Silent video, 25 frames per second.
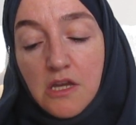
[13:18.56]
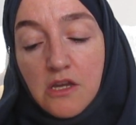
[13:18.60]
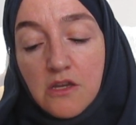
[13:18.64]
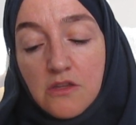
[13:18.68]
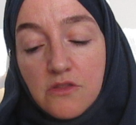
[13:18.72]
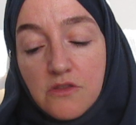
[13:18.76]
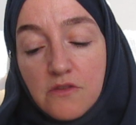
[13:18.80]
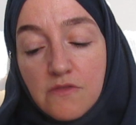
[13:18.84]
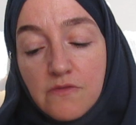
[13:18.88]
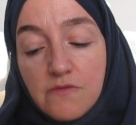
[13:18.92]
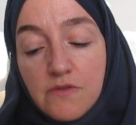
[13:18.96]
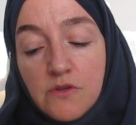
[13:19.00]

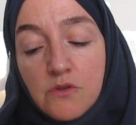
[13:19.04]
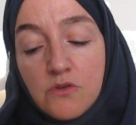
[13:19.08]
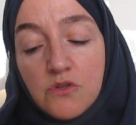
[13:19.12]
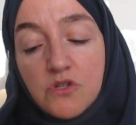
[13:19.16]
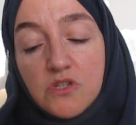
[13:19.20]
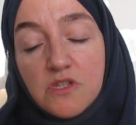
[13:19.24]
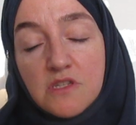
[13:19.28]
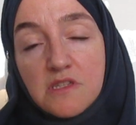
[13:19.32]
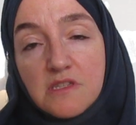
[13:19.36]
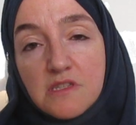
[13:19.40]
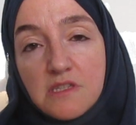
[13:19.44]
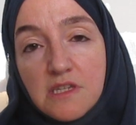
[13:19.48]
The
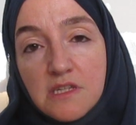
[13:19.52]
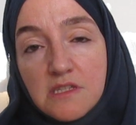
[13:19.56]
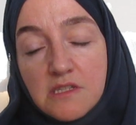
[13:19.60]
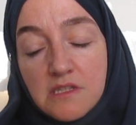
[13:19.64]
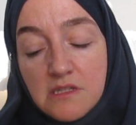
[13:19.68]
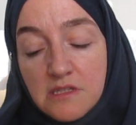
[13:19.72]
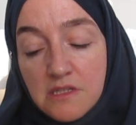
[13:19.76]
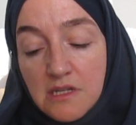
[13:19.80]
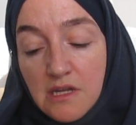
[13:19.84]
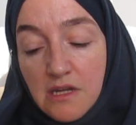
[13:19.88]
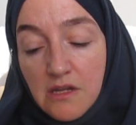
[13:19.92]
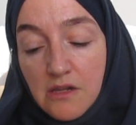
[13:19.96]
future
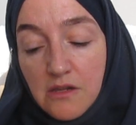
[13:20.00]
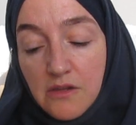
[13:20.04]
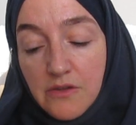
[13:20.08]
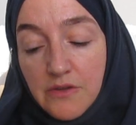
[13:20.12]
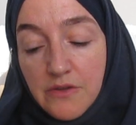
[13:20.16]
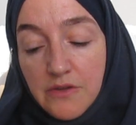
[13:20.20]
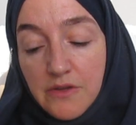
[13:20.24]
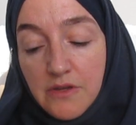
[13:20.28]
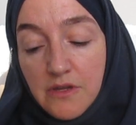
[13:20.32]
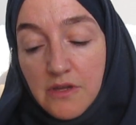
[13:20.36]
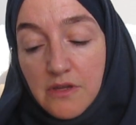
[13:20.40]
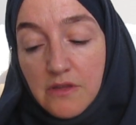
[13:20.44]
citadel,
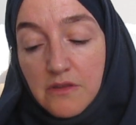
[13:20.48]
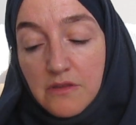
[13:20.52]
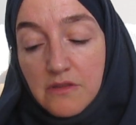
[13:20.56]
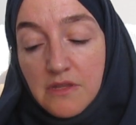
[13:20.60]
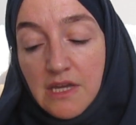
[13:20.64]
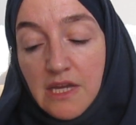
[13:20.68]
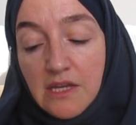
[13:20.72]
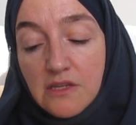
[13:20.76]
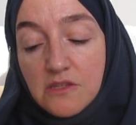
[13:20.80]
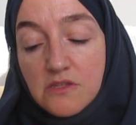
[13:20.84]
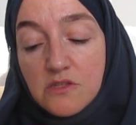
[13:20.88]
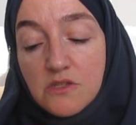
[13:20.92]

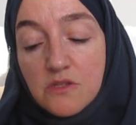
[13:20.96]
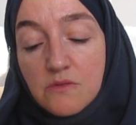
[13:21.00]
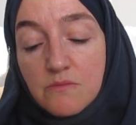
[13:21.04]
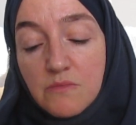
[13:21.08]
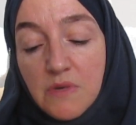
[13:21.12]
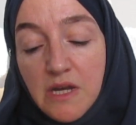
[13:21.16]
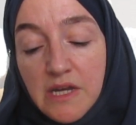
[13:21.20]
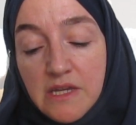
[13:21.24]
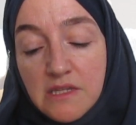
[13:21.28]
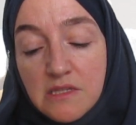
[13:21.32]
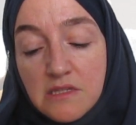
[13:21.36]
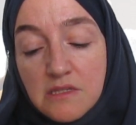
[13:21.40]
thanks to
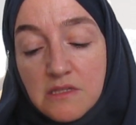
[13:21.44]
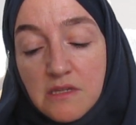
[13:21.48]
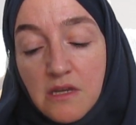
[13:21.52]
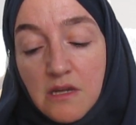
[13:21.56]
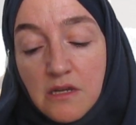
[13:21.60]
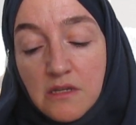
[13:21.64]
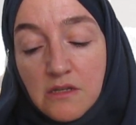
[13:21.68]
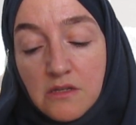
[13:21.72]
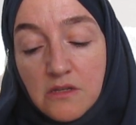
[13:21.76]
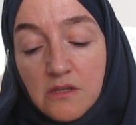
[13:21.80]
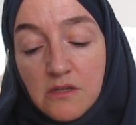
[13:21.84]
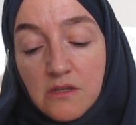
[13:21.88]
my
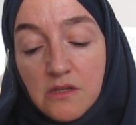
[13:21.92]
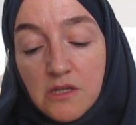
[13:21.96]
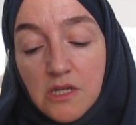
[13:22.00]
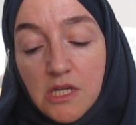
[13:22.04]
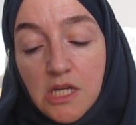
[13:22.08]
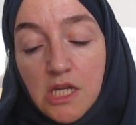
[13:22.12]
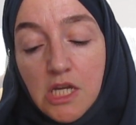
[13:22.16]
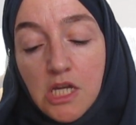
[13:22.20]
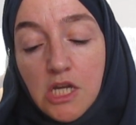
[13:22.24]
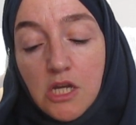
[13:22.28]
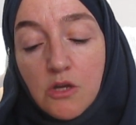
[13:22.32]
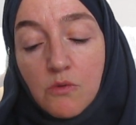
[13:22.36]
son,
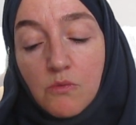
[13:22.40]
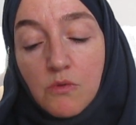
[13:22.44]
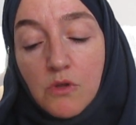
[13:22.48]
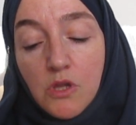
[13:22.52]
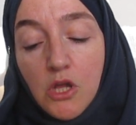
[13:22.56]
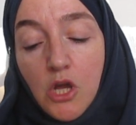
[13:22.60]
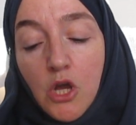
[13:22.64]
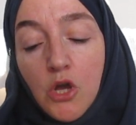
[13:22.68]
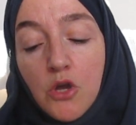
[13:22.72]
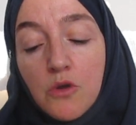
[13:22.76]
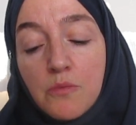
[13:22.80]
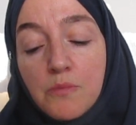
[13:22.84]
will
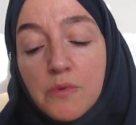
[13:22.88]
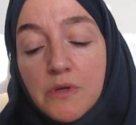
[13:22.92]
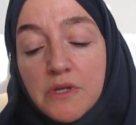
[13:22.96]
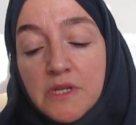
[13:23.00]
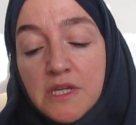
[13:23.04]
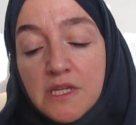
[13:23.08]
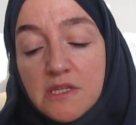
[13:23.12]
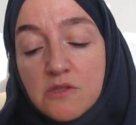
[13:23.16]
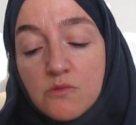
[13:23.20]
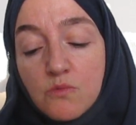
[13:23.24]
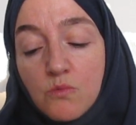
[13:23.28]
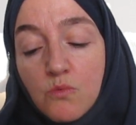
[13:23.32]
open
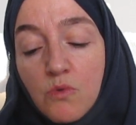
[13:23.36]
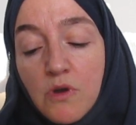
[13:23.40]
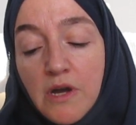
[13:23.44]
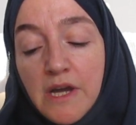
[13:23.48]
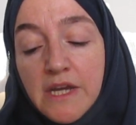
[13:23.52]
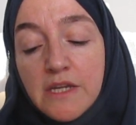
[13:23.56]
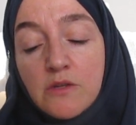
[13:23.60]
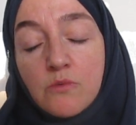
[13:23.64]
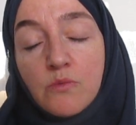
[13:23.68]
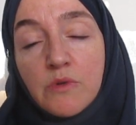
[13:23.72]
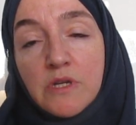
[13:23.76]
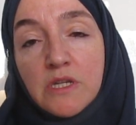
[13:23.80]
its
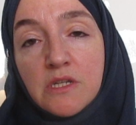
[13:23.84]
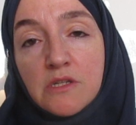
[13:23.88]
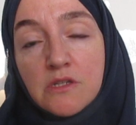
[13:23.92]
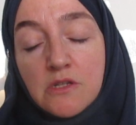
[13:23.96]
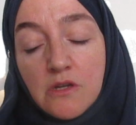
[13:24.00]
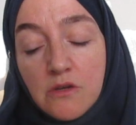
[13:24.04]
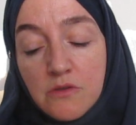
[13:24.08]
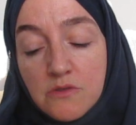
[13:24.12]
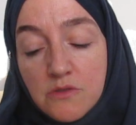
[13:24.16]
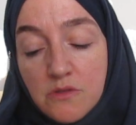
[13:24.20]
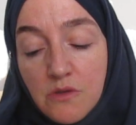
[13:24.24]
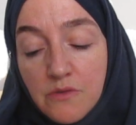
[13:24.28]
wide
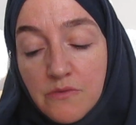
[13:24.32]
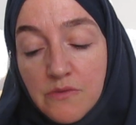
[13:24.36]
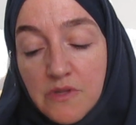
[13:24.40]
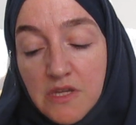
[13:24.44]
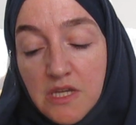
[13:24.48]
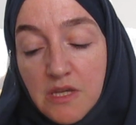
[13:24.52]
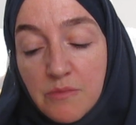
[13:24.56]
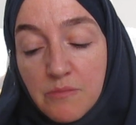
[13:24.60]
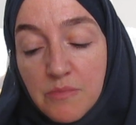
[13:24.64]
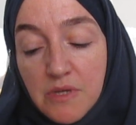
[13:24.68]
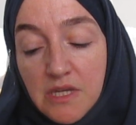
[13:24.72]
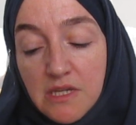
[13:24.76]
windows on the
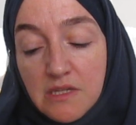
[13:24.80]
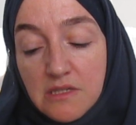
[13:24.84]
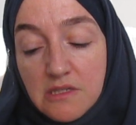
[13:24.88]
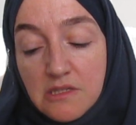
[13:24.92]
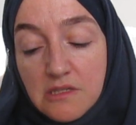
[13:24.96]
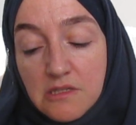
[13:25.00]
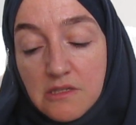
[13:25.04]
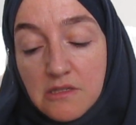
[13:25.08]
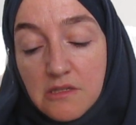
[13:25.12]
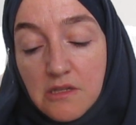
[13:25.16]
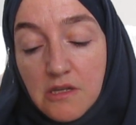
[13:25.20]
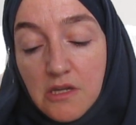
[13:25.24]

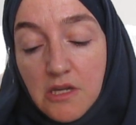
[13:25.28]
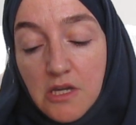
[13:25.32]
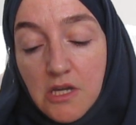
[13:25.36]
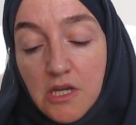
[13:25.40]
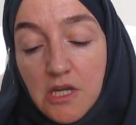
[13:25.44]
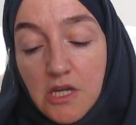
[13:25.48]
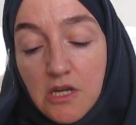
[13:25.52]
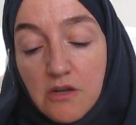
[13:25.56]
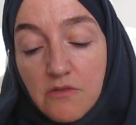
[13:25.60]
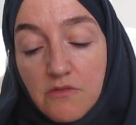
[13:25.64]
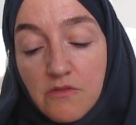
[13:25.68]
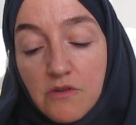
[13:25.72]
abyss,
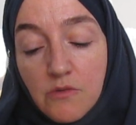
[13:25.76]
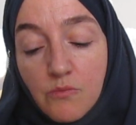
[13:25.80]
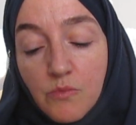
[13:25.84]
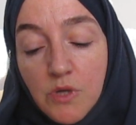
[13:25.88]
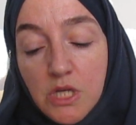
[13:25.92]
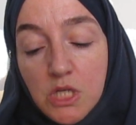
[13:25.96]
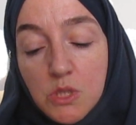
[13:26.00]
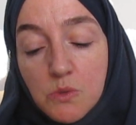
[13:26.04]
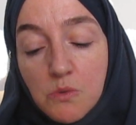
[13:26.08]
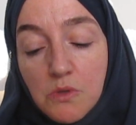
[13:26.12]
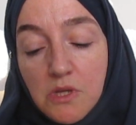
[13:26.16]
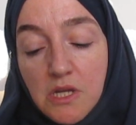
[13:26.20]
from
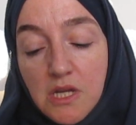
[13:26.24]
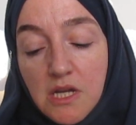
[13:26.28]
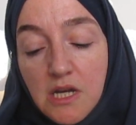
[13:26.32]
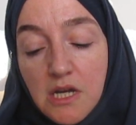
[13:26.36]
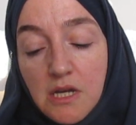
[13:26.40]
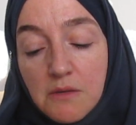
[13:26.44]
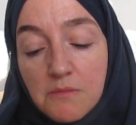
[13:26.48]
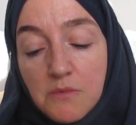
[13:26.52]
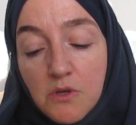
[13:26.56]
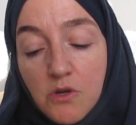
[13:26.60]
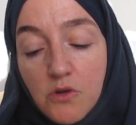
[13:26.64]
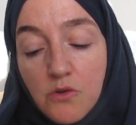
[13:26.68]
which will
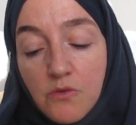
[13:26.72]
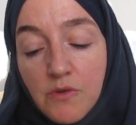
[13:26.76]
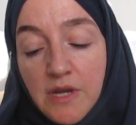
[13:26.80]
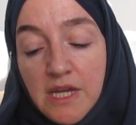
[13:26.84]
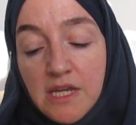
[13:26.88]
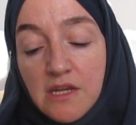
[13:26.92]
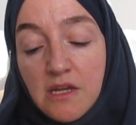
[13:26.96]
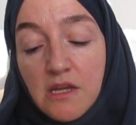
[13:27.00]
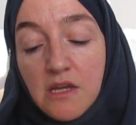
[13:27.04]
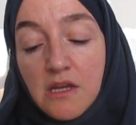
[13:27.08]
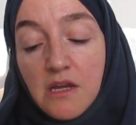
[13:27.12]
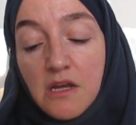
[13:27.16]
come
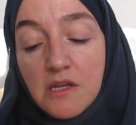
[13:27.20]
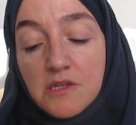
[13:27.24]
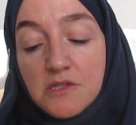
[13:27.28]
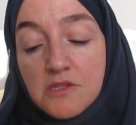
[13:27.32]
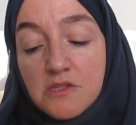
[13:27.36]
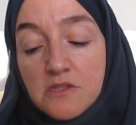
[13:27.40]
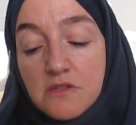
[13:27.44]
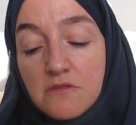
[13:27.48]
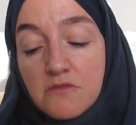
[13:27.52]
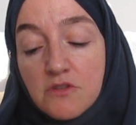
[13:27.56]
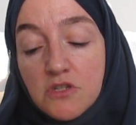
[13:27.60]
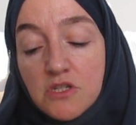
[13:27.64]
great
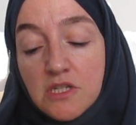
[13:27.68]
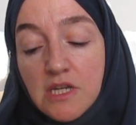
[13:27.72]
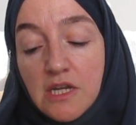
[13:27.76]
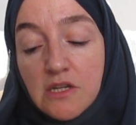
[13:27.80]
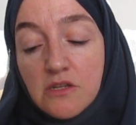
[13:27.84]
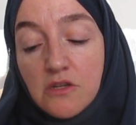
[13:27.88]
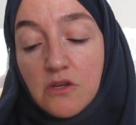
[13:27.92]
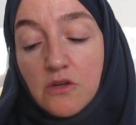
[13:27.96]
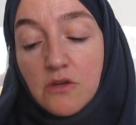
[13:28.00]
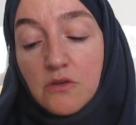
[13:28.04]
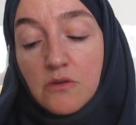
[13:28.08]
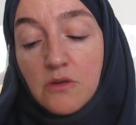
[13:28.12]
gusts of
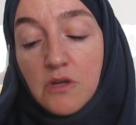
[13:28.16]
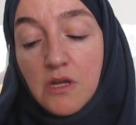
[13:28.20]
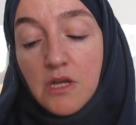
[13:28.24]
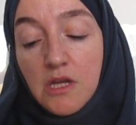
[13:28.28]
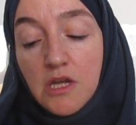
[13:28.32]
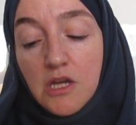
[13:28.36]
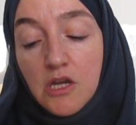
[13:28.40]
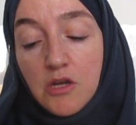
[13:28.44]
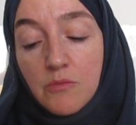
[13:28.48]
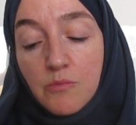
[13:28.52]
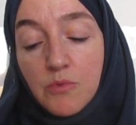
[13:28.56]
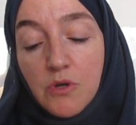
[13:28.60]
shadow
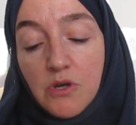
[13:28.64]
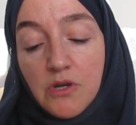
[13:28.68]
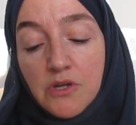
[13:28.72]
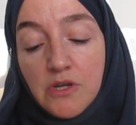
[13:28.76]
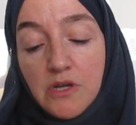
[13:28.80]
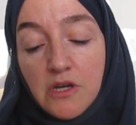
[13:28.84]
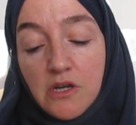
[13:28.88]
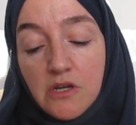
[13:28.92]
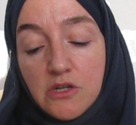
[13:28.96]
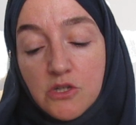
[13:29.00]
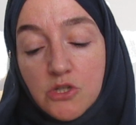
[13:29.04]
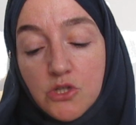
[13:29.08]
upon
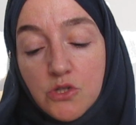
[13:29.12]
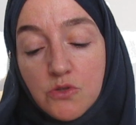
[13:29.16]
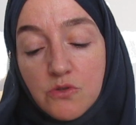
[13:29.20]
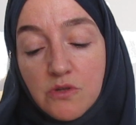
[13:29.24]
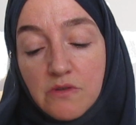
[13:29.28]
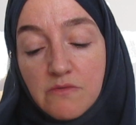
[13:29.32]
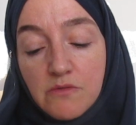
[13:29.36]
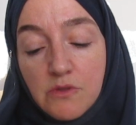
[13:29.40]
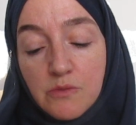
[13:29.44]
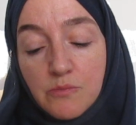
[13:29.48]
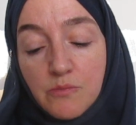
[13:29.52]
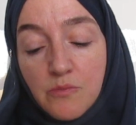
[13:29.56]
our
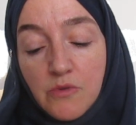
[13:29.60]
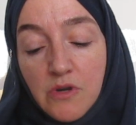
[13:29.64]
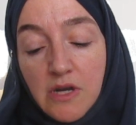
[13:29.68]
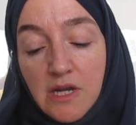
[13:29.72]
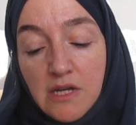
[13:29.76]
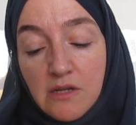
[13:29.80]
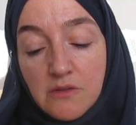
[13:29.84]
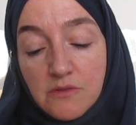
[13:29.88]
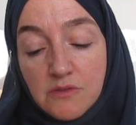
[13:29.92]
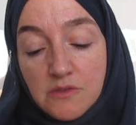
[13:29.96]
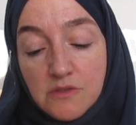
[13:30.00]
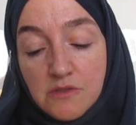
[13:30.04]
shriveled
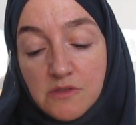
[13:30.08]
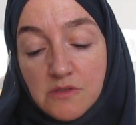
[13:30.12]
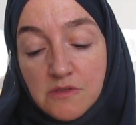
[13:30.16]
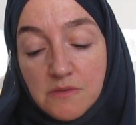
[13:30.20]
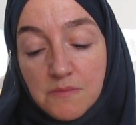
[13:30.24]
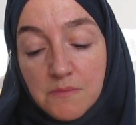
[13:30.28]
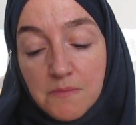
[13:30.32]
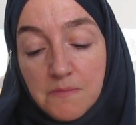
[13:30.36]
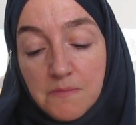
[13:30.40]
brows.